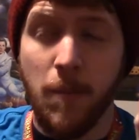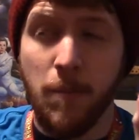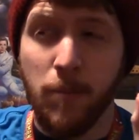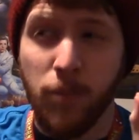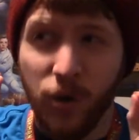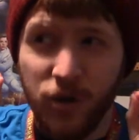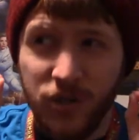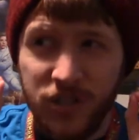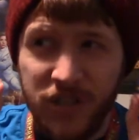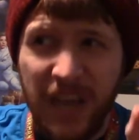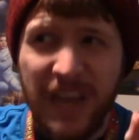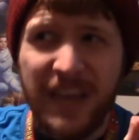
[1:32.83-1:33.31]

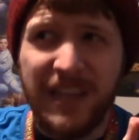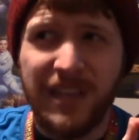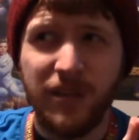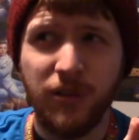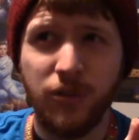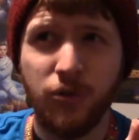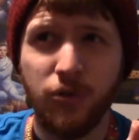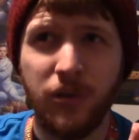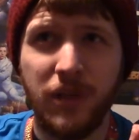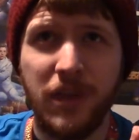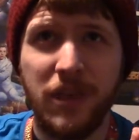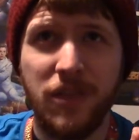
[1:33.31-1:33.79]

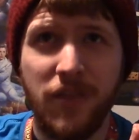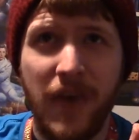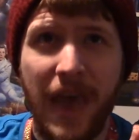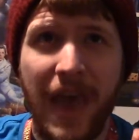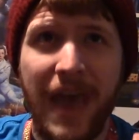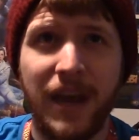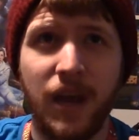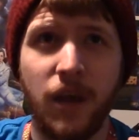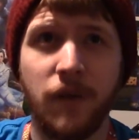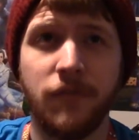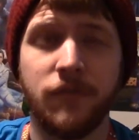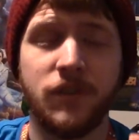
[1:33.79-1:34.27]
Particularly
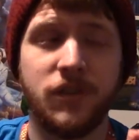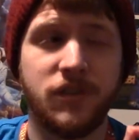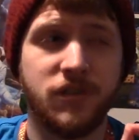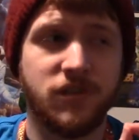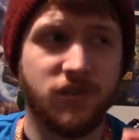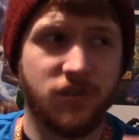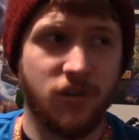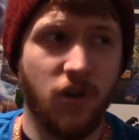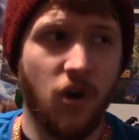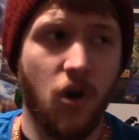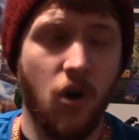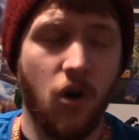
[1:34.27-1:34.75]
that of the
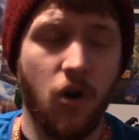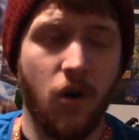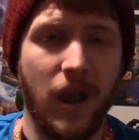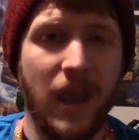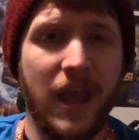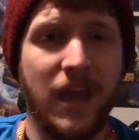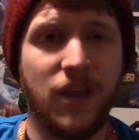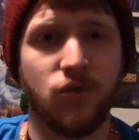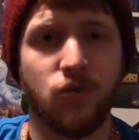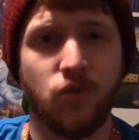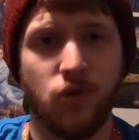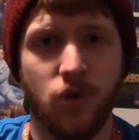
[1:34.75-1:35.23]
star,
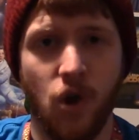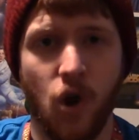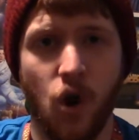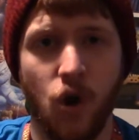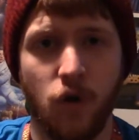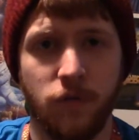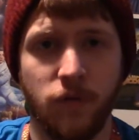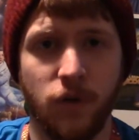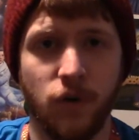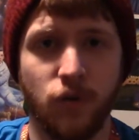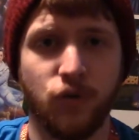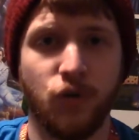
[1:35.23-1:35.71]
Andrew
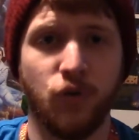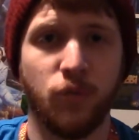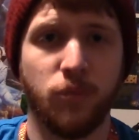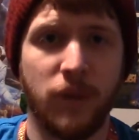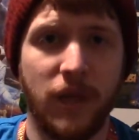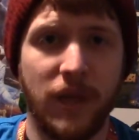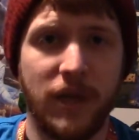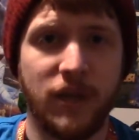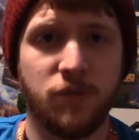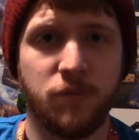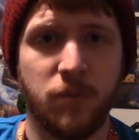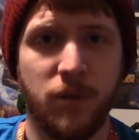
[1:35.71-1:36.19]
Garfield, who
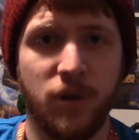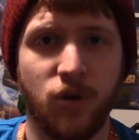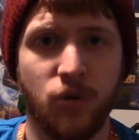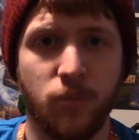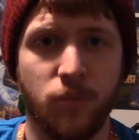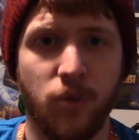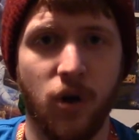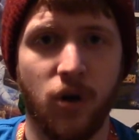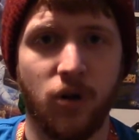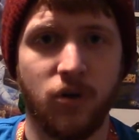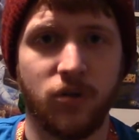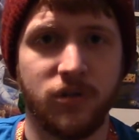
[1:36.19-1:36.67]
plays Peter
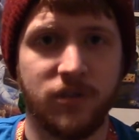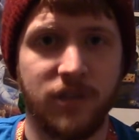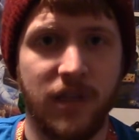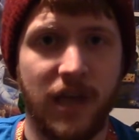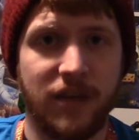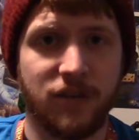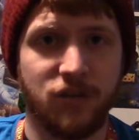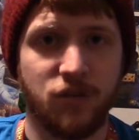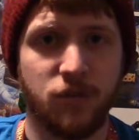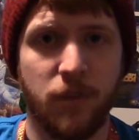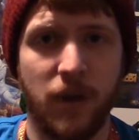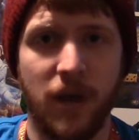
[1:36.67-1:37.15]
Parker
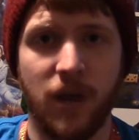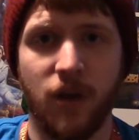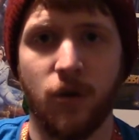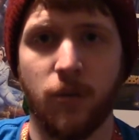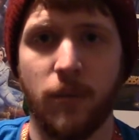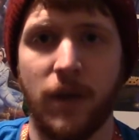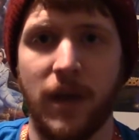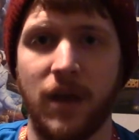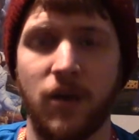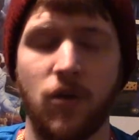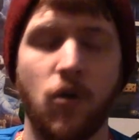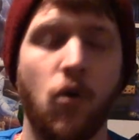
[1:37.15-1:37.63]
/
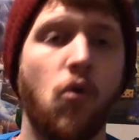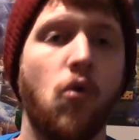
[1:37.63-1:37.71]
Spider-Man,